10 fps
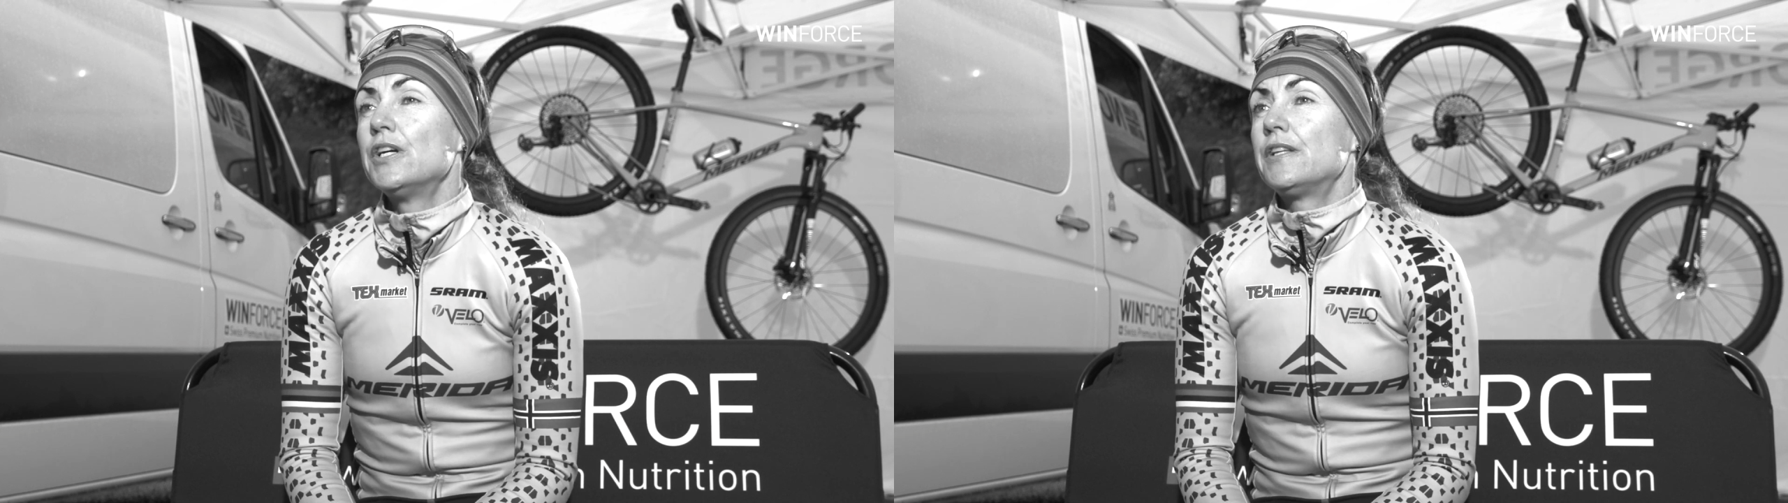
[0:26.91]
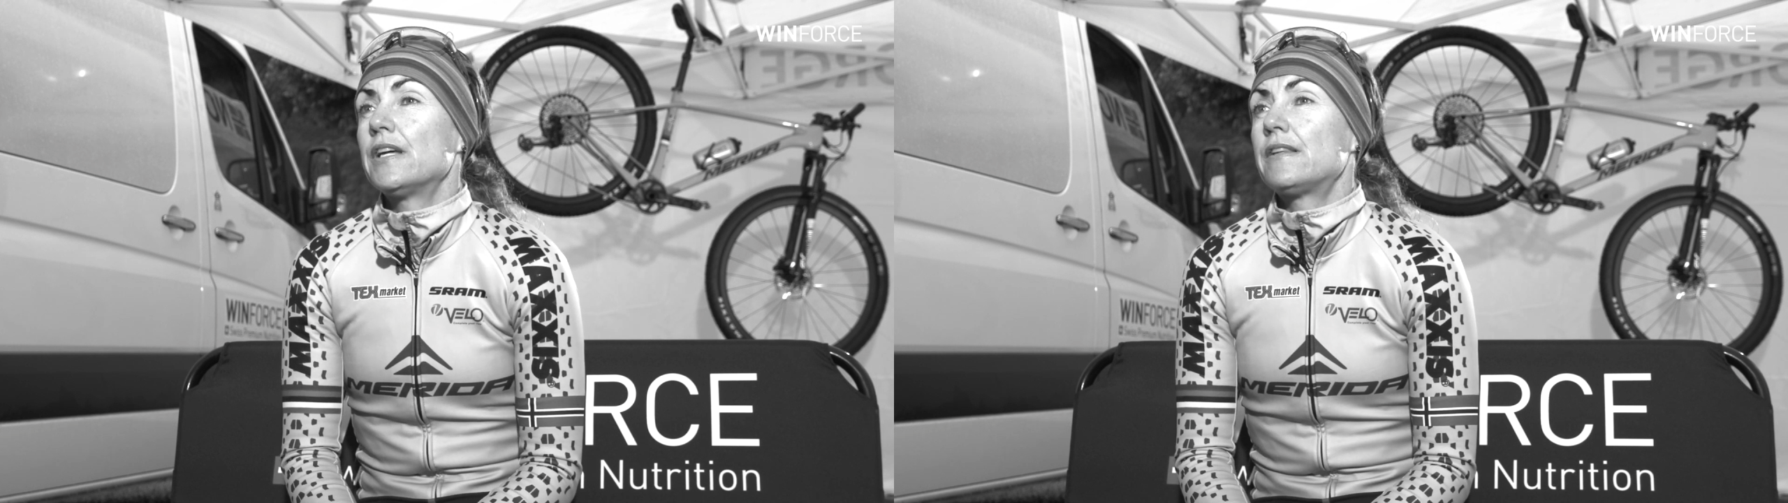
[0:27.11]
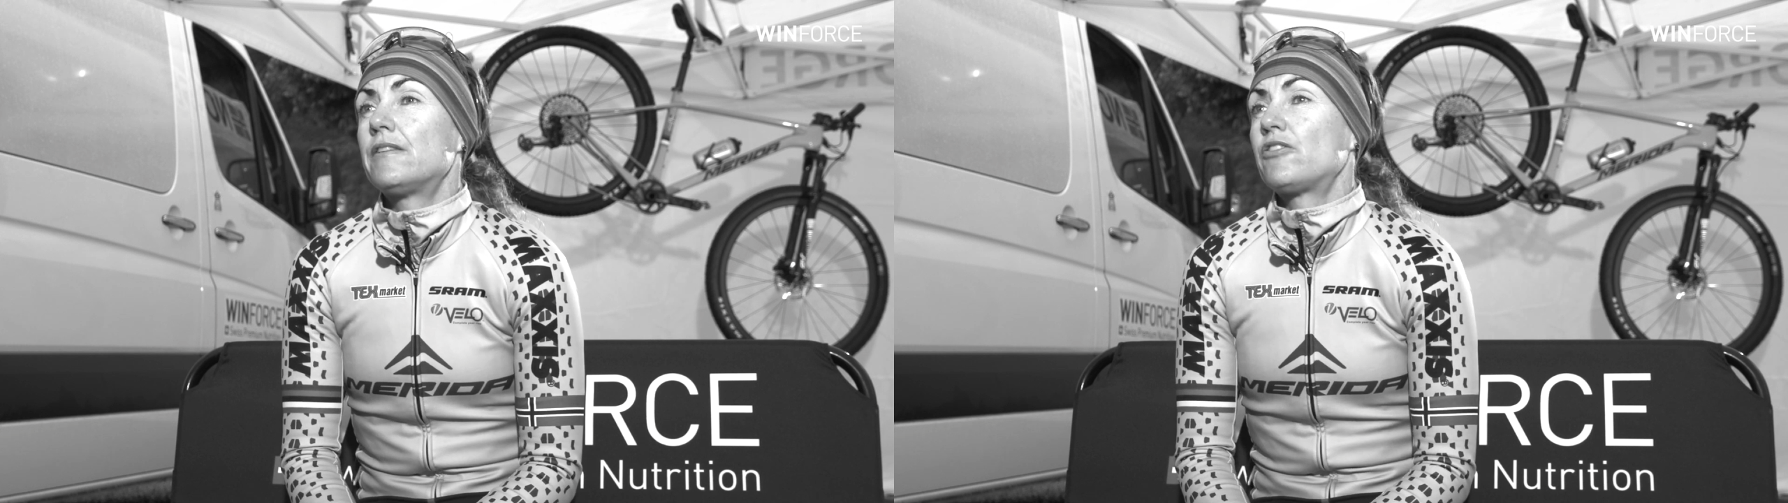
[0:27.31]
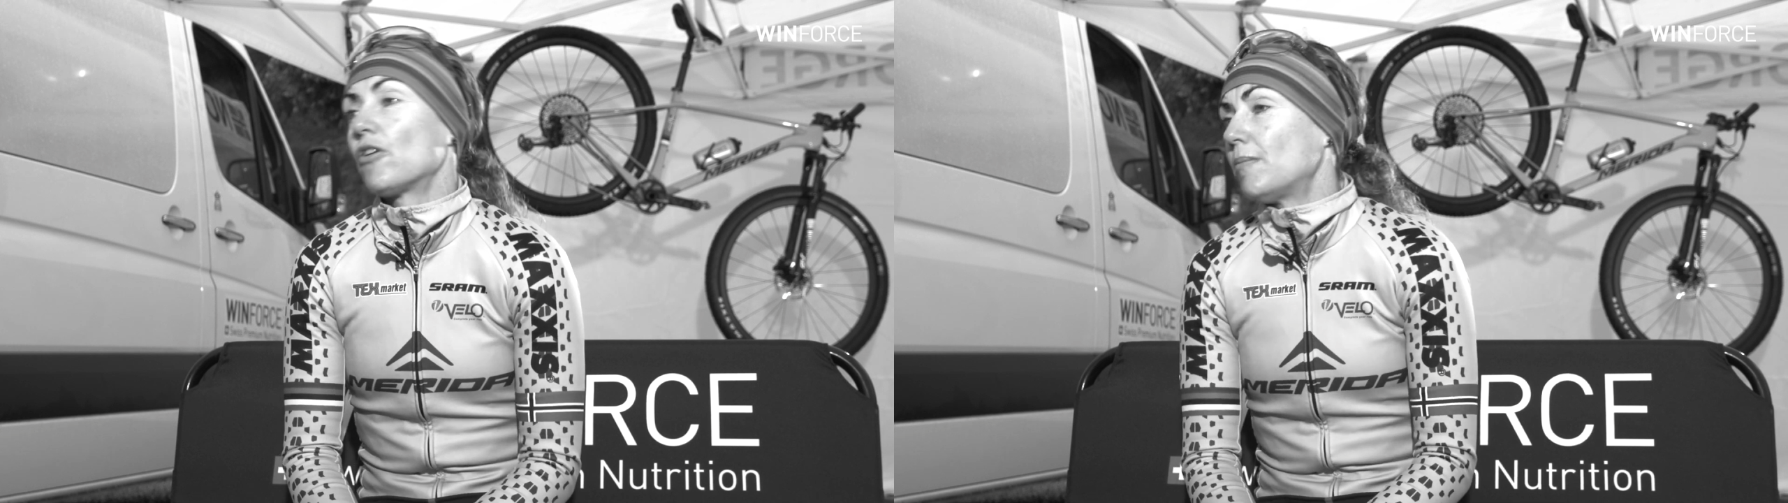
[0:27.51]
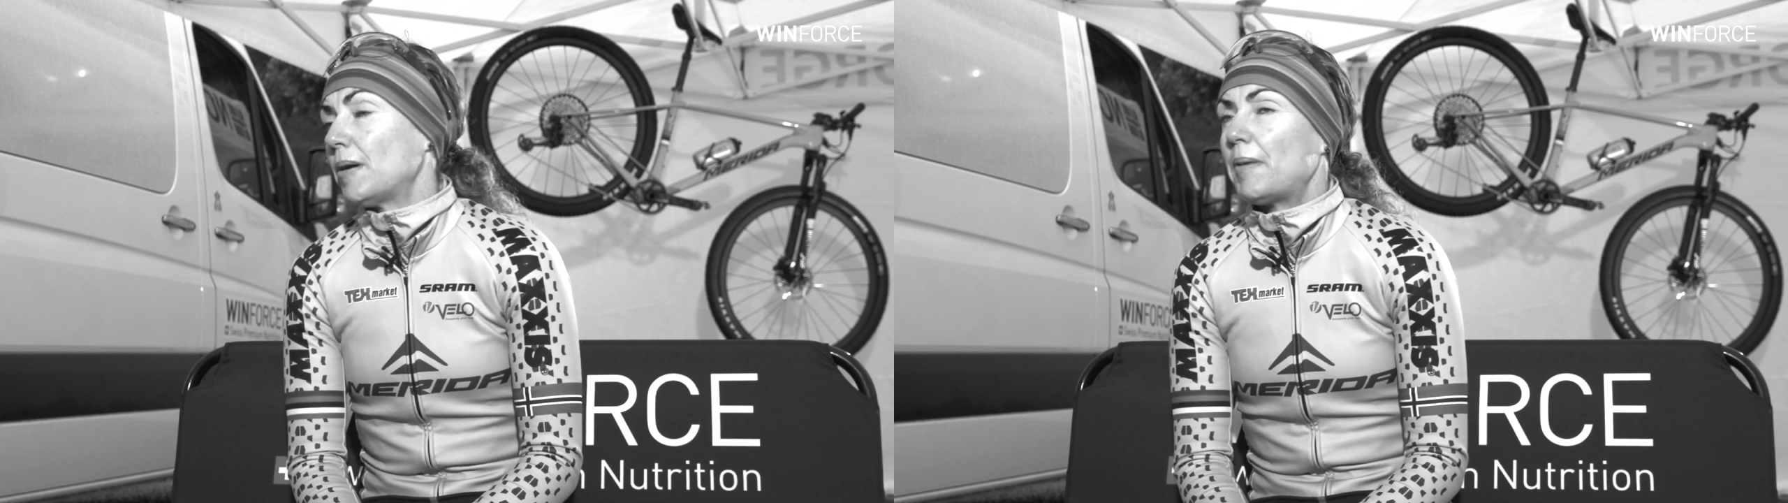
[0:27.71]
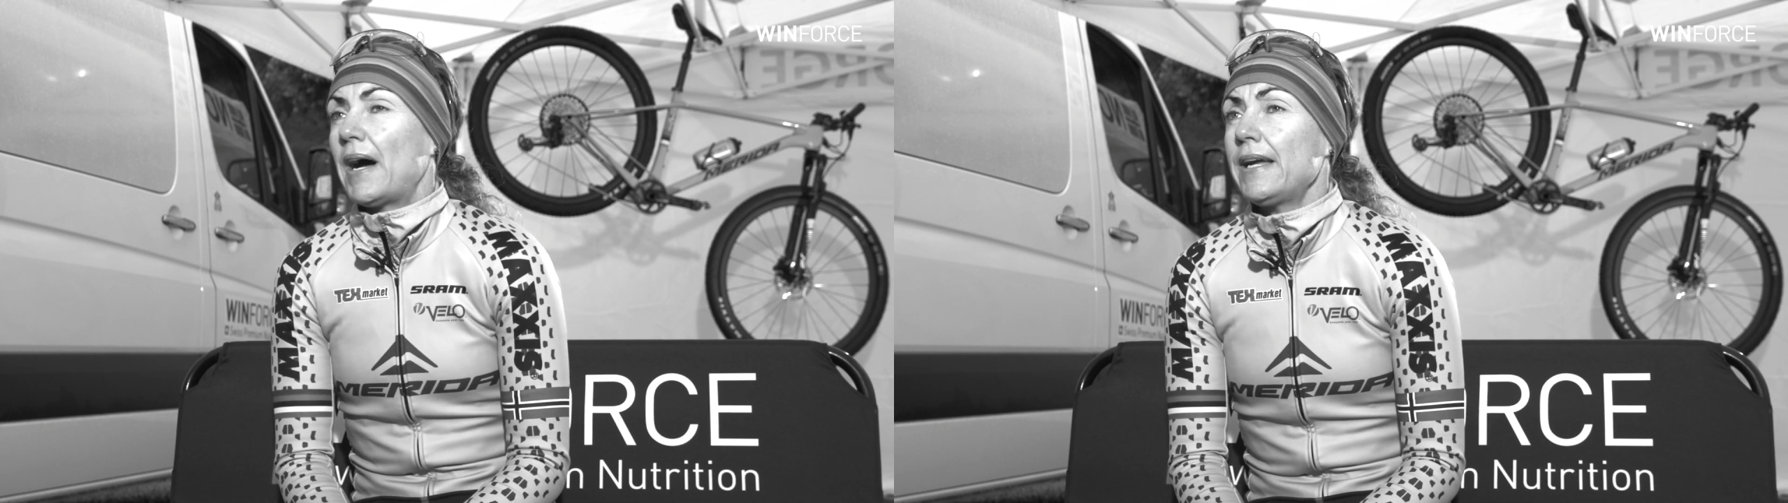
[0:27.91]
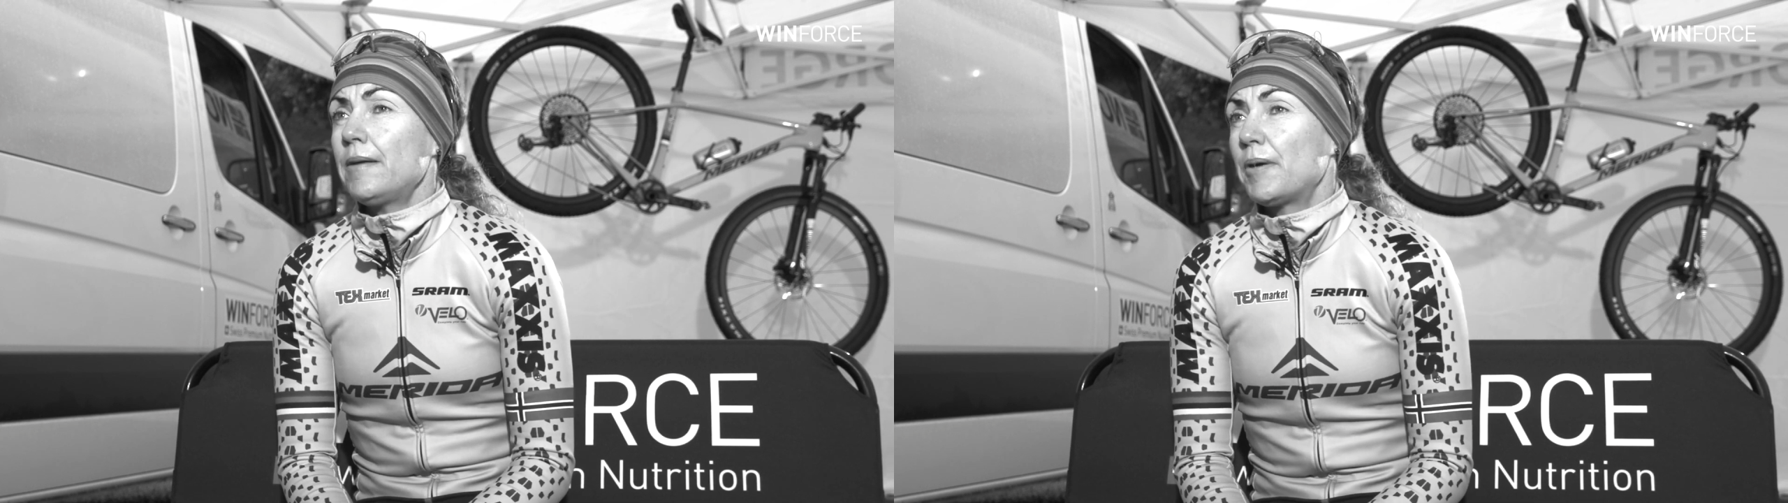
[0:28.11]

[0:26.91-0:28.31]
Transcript: that saw my bike,